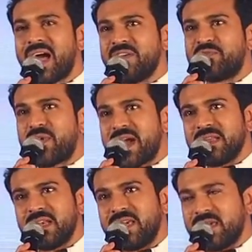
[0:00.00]
And
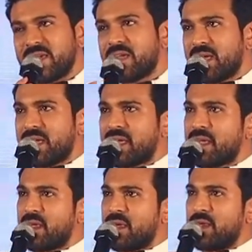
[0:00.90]
finally,
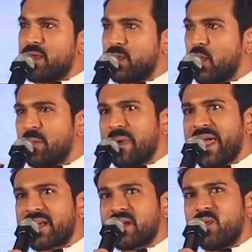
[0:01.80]
you
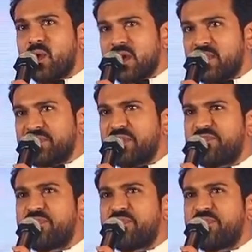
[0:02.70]
make one of the